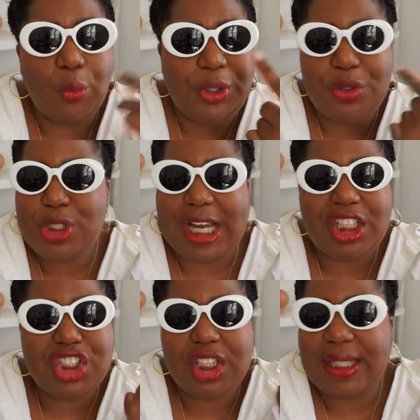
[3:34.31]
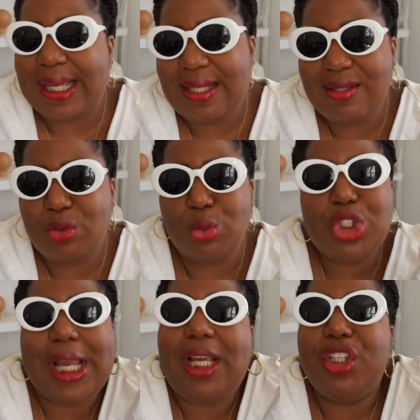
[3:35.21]
when you change the lens, you
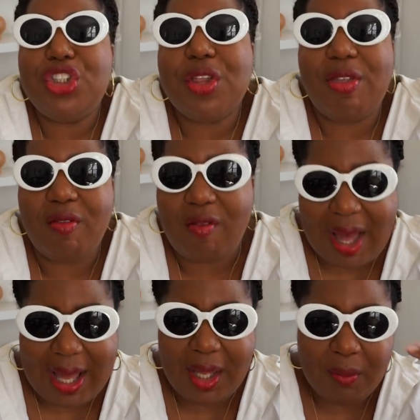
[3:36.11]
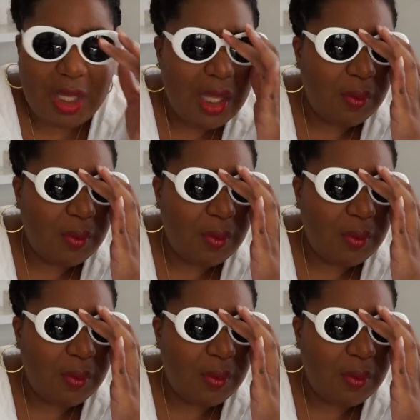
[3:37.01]
change the vibe.